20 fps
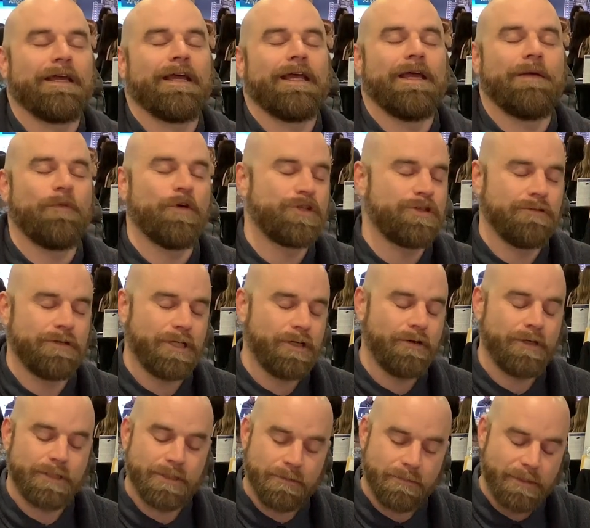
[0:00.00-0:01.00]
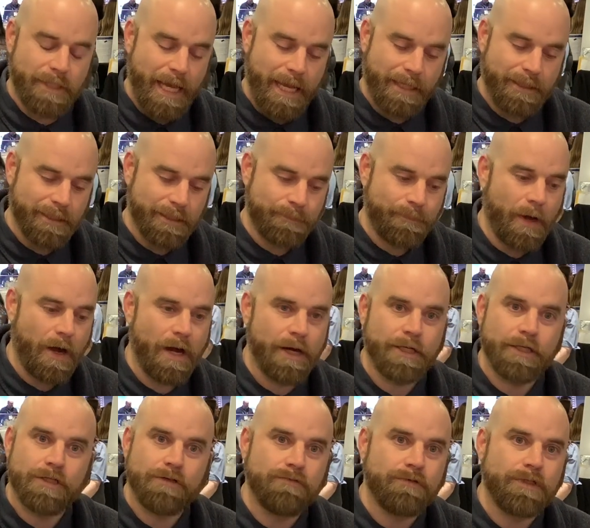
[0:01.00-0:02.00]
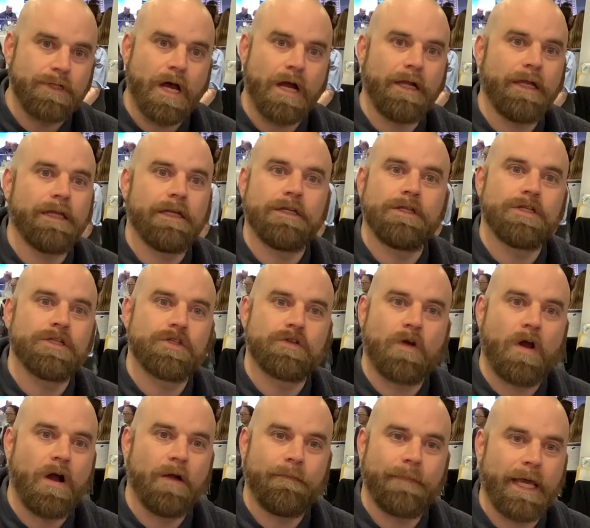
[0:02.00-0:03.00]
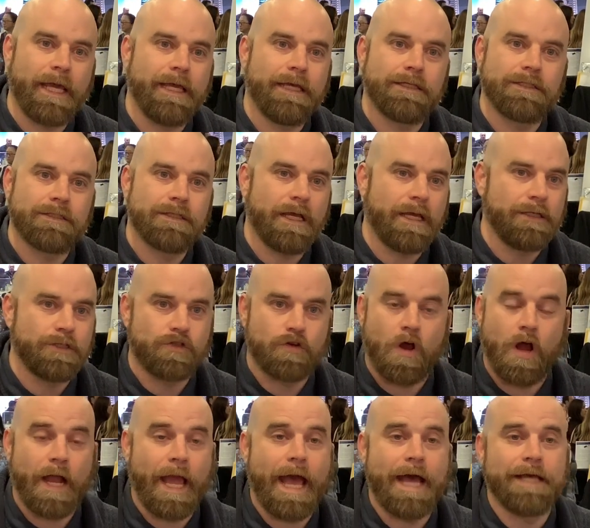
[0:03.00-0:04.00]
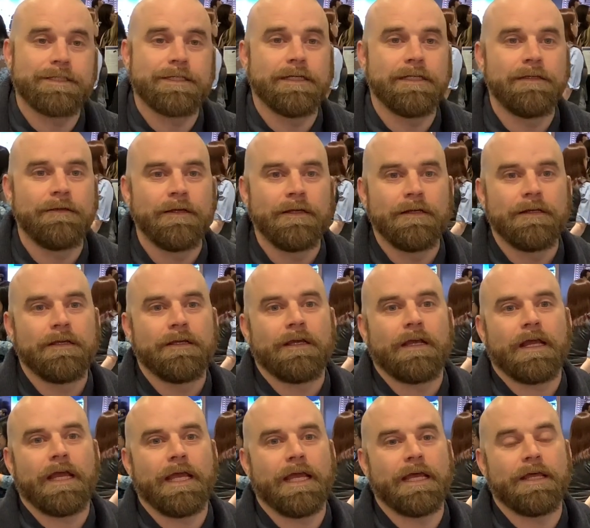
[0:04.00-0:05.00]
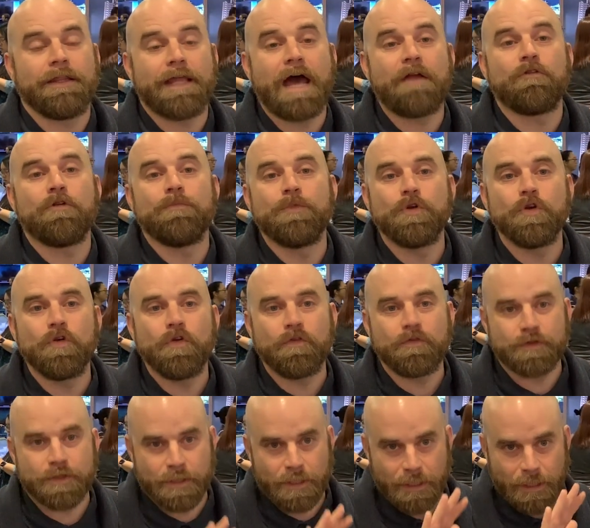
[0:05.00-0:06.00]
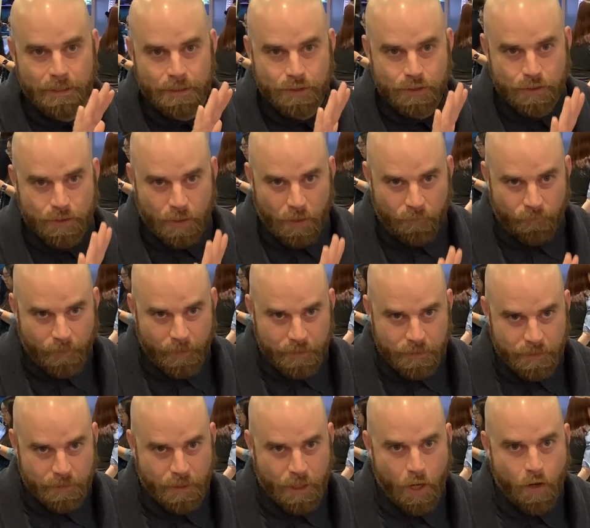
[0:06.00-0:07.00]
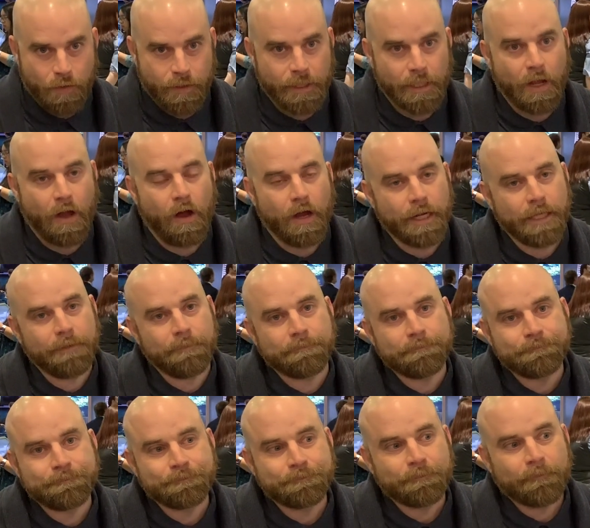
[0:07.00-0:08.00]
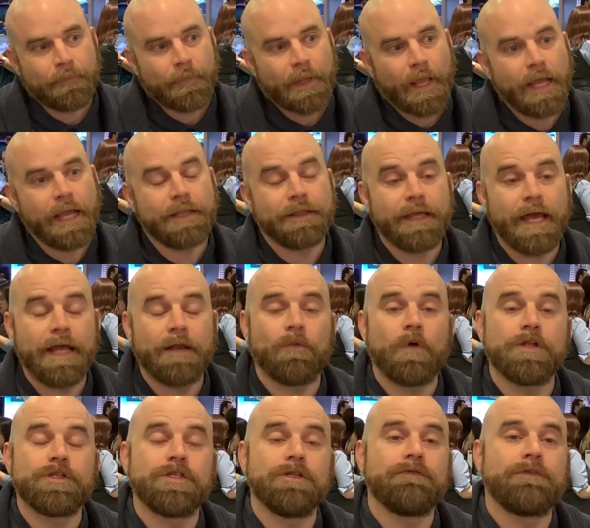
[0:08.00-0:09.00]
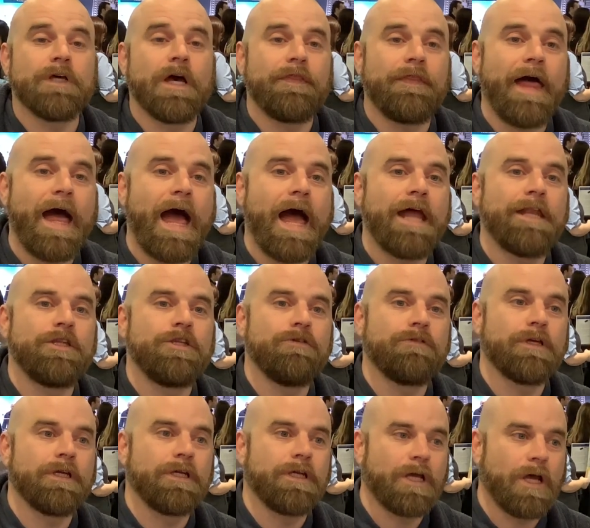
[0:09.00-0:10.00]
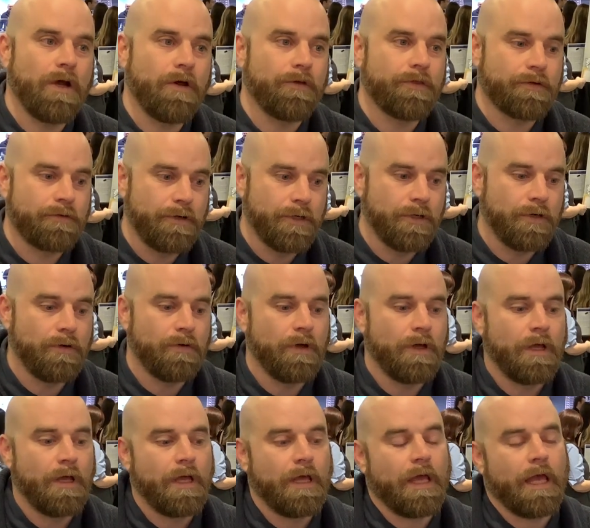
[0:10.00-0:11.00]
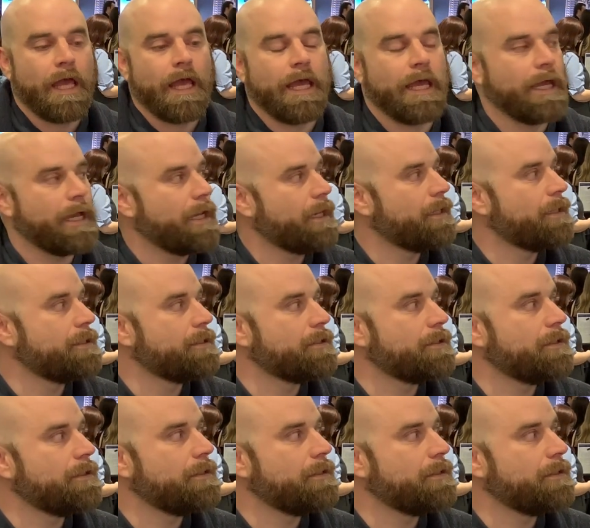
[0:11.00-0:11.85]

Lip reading: And what you do is you take this part and you dunk it into strong base and strong acid, and that removes the surface coating on it. And then once you've done that, you can go through and